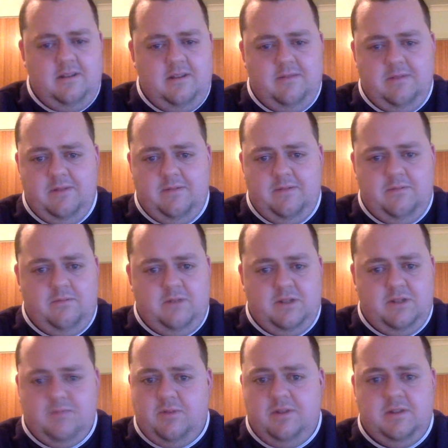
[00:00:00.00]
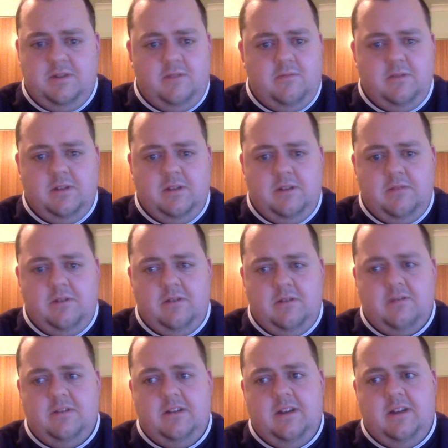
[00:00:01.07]
and we've responded really well
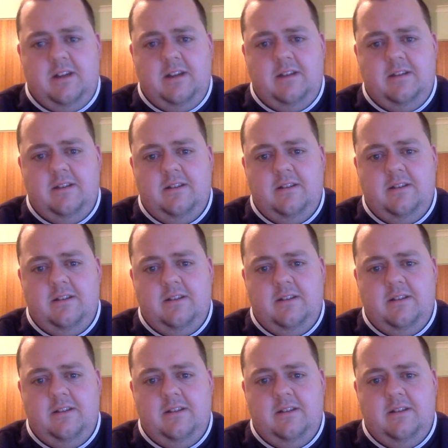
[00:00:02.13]
today.